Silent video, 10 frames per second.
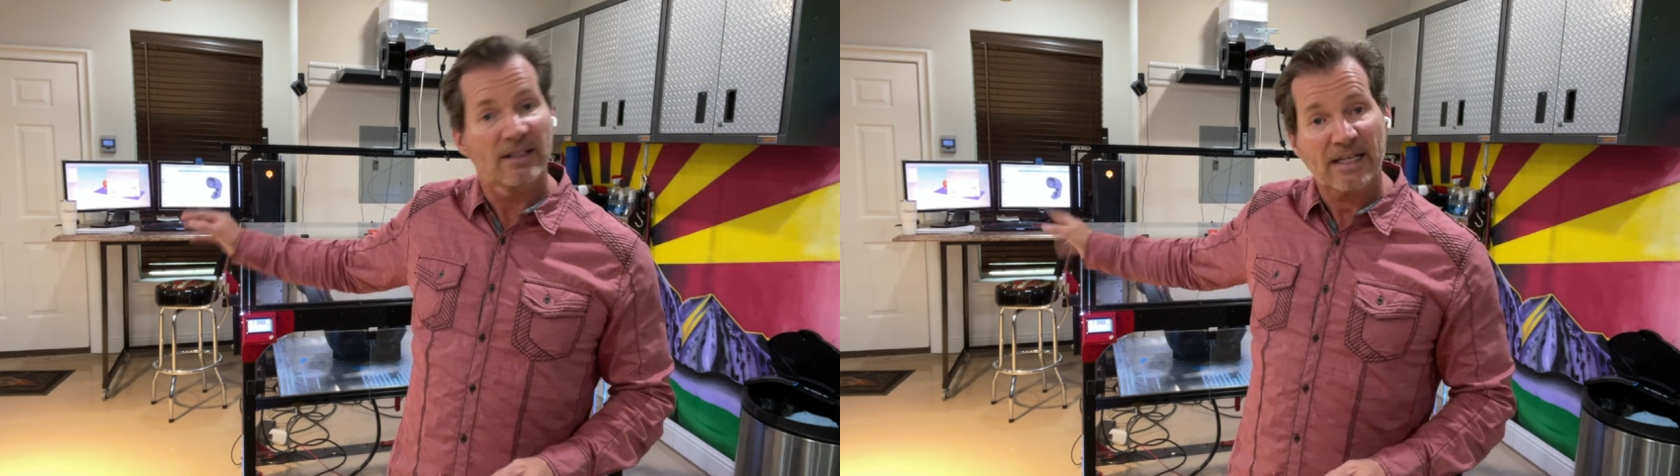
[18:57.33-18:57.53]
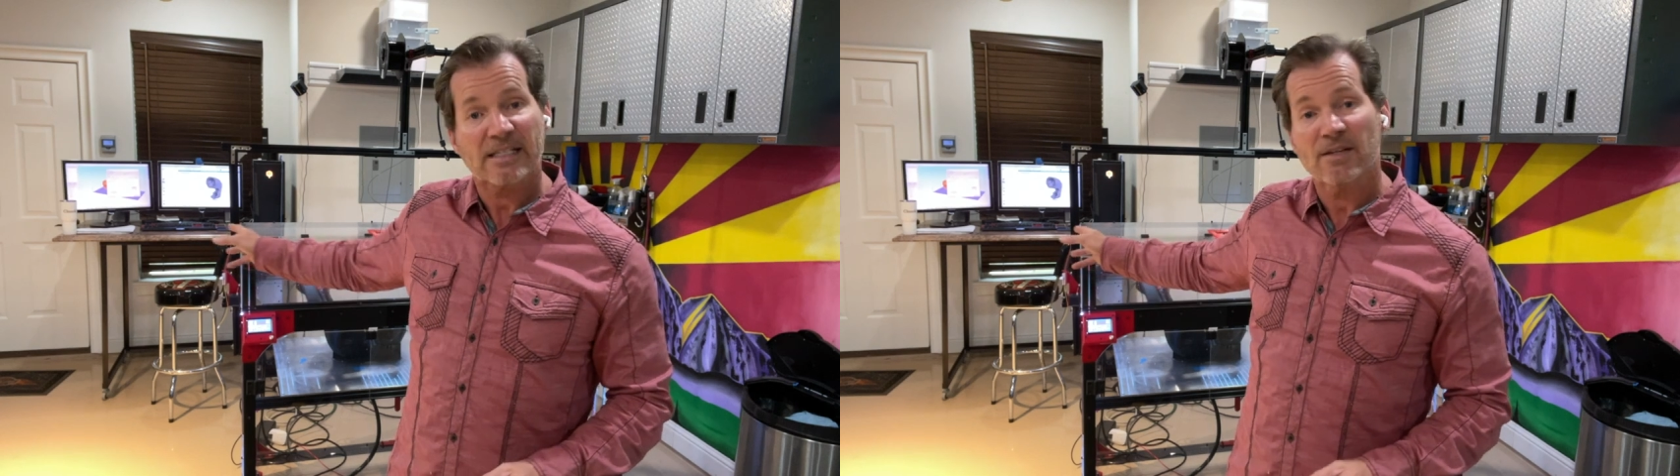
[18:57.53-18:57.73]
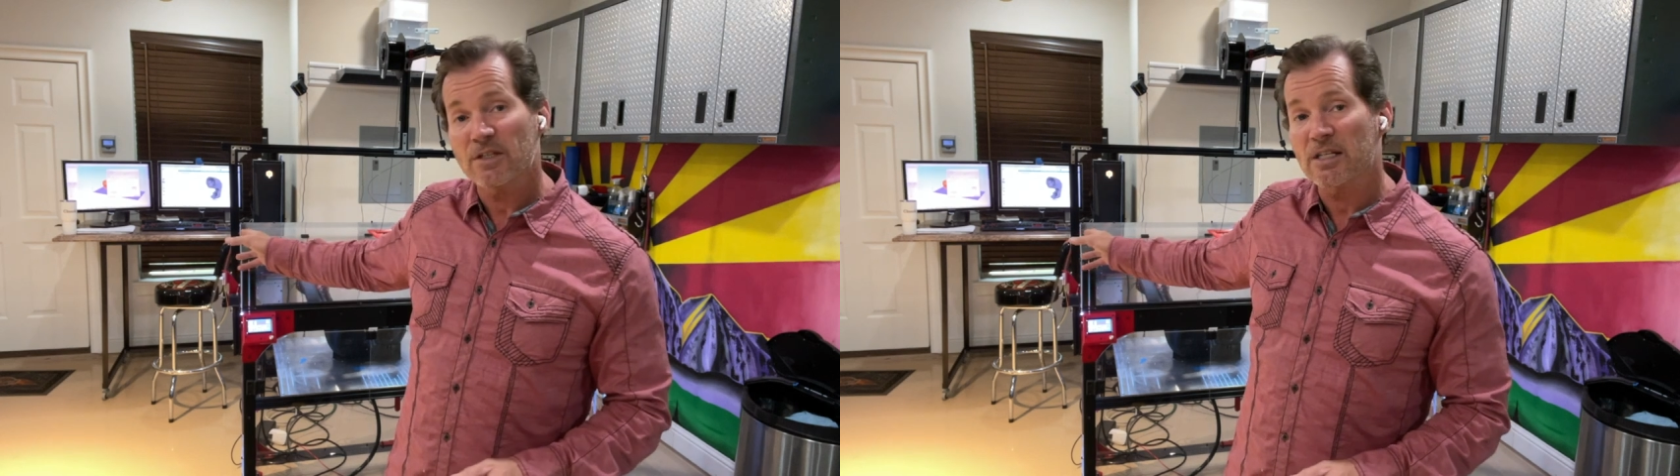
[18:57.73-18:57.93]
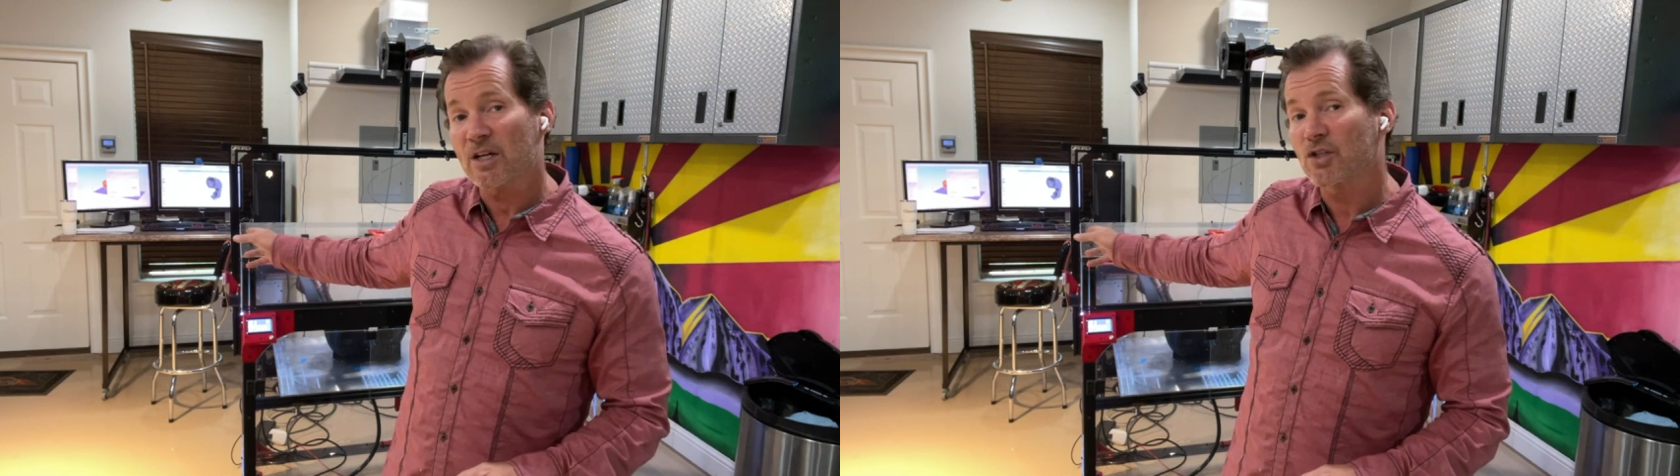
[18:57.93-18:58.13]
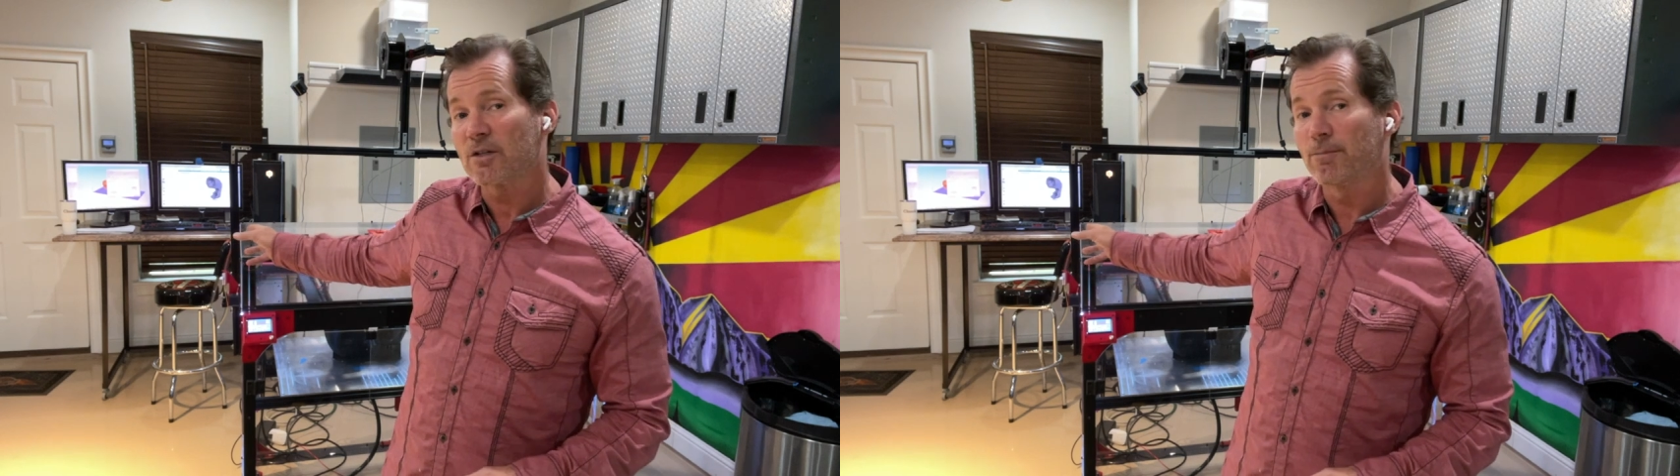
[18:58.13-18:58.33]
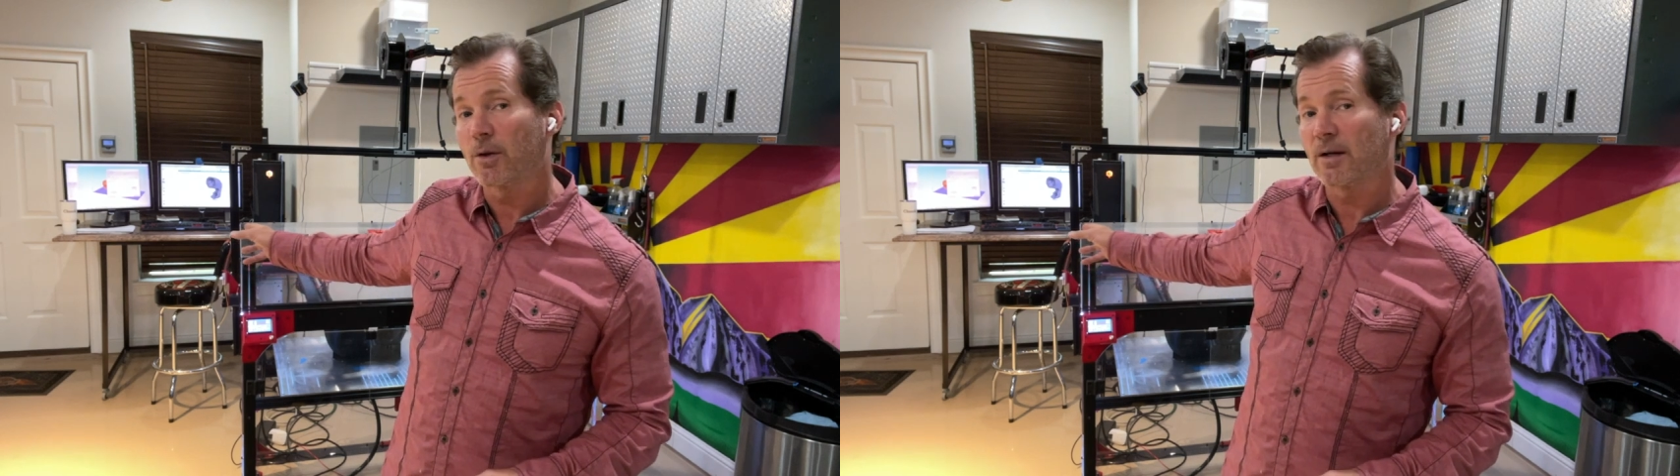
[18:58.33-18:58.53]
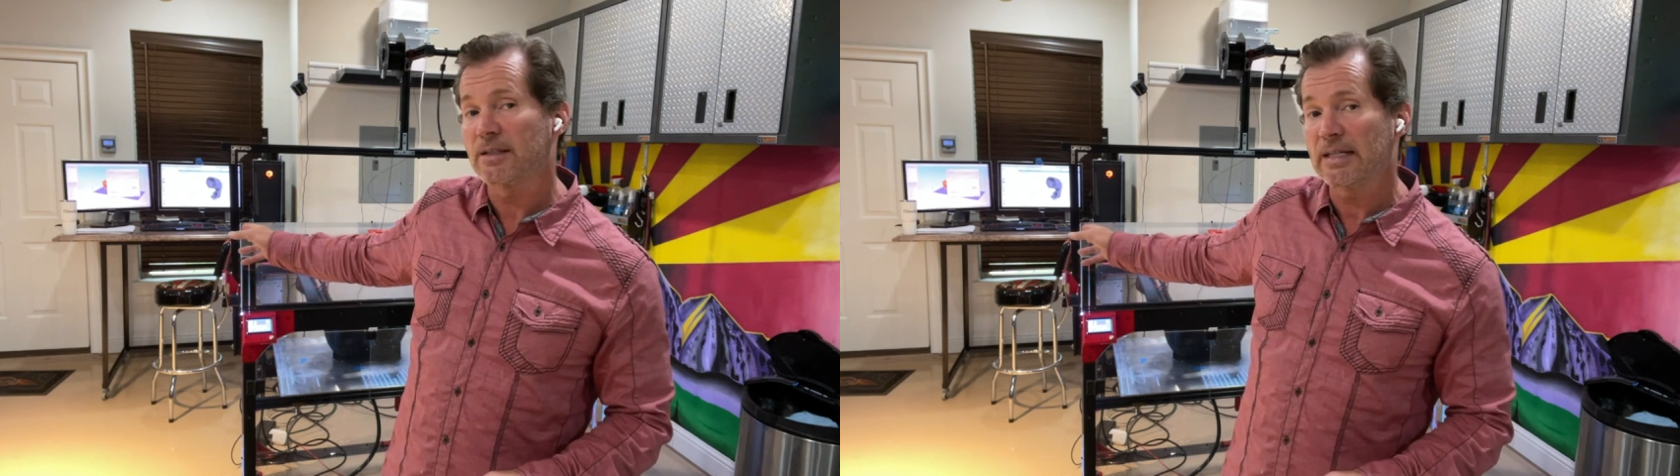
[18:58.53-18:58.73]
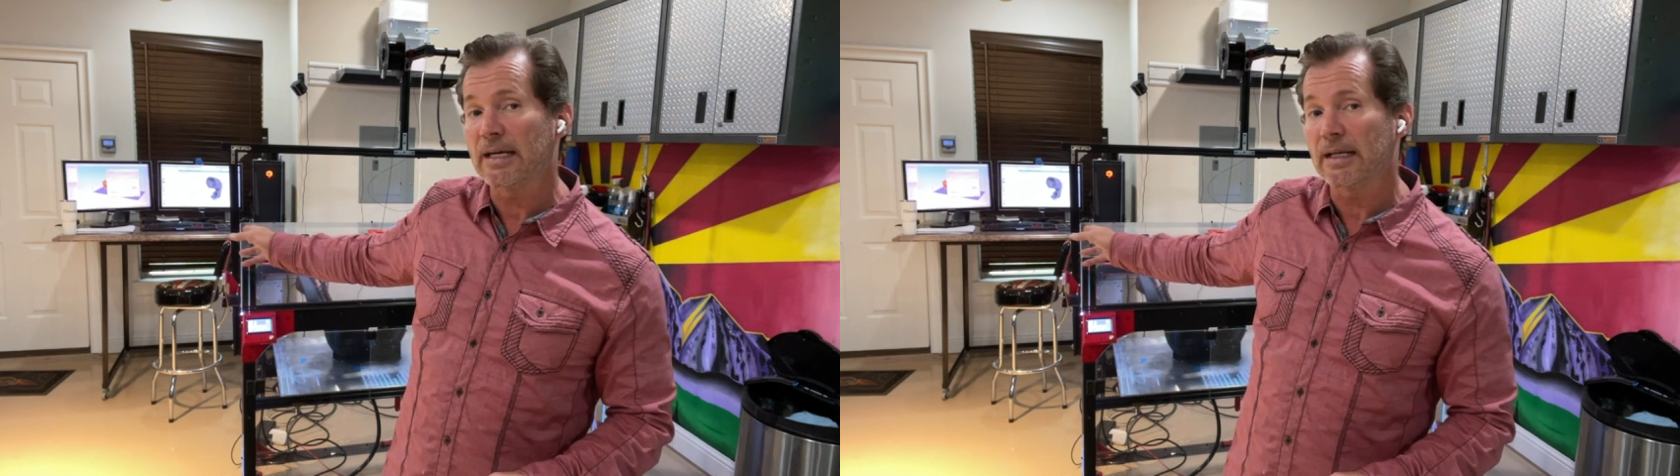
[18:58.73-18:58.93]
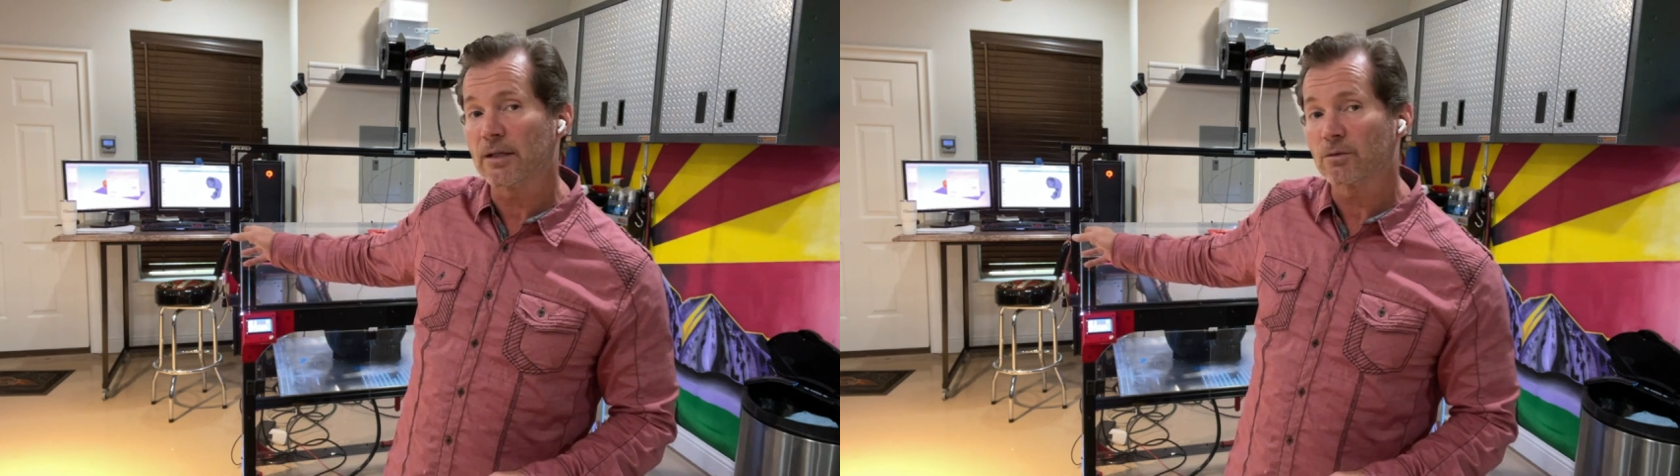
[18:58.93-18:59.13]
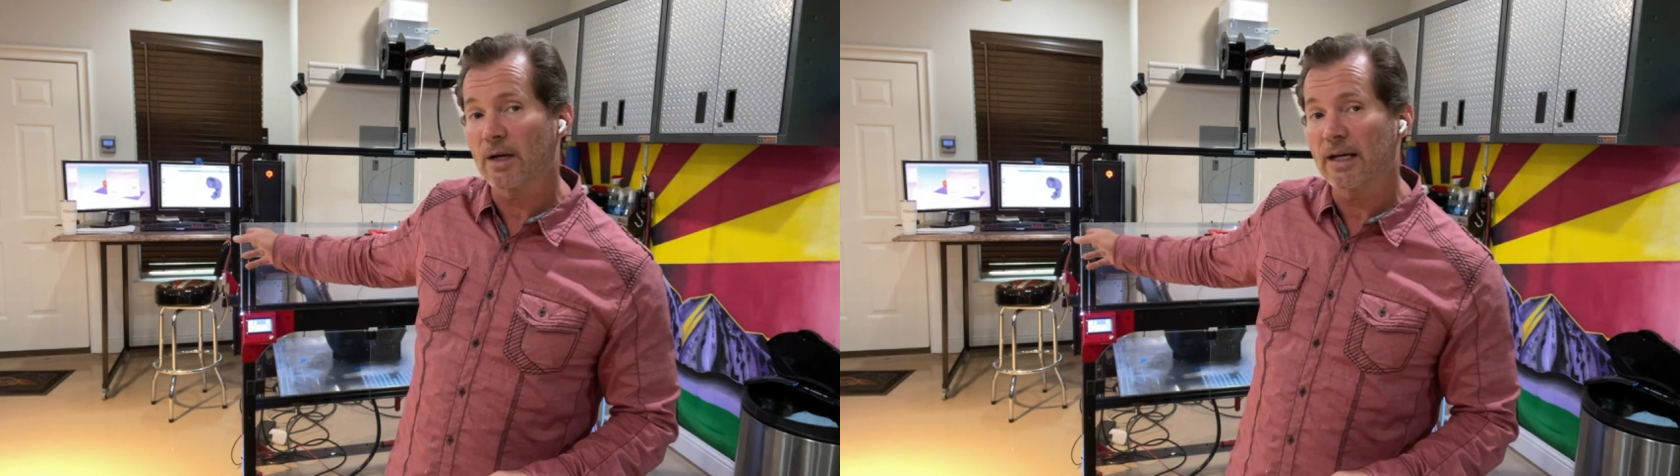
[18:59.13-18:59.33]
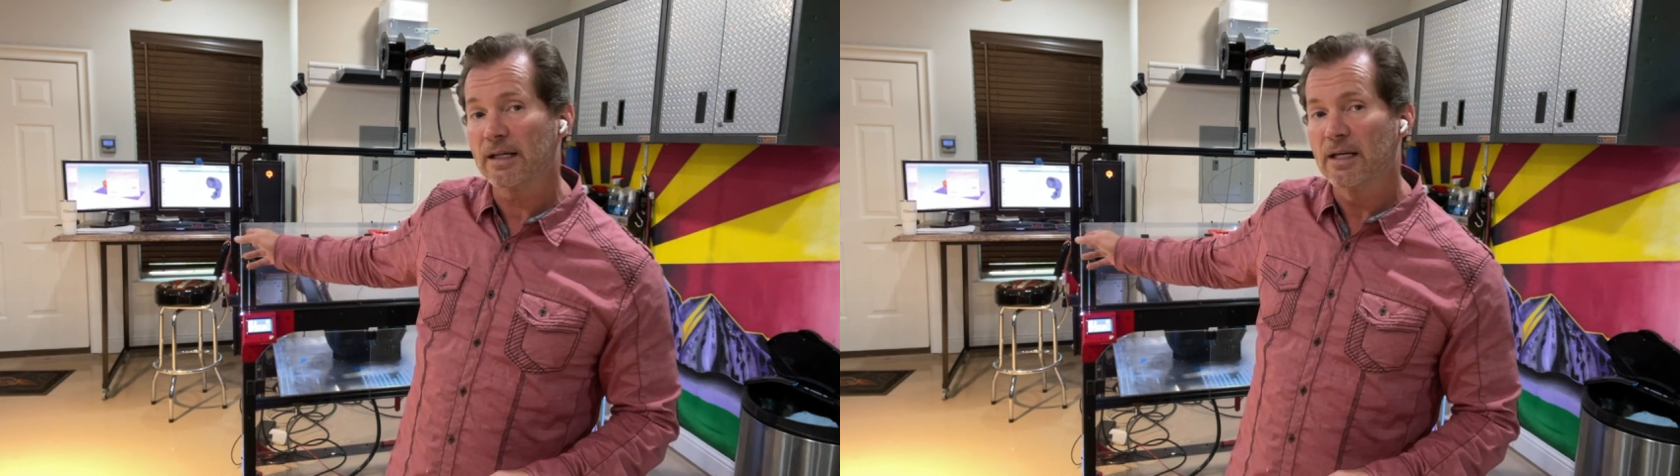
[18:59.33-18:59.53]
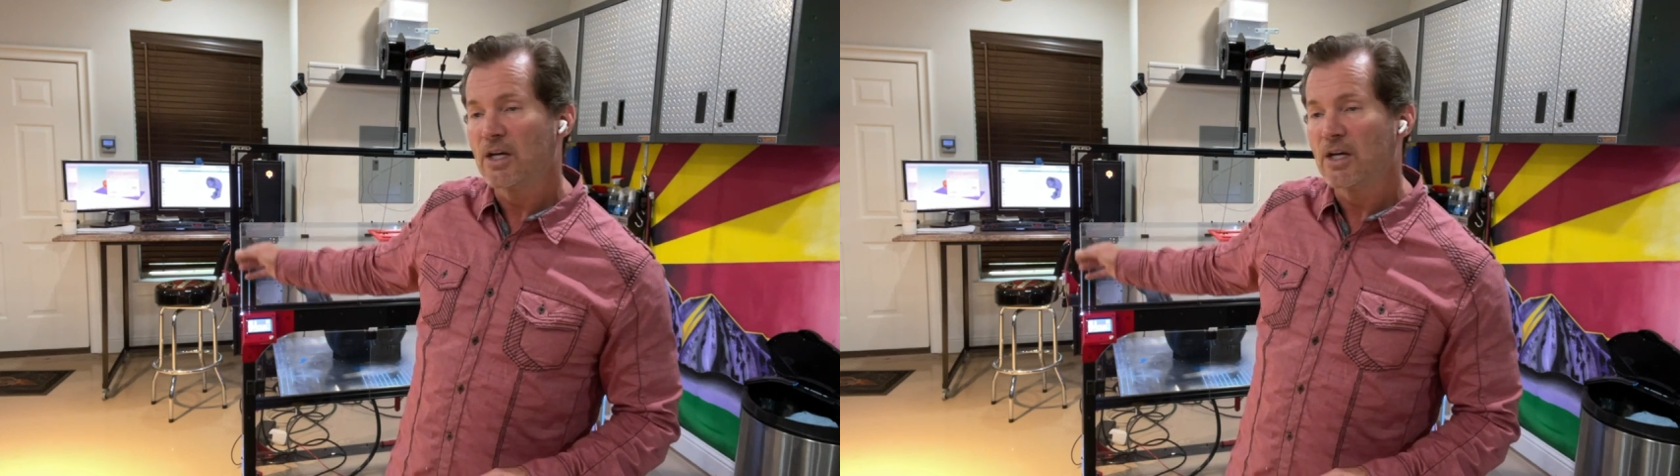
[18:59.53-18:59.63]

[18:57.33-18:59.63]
That's if it's actually plugged in, right?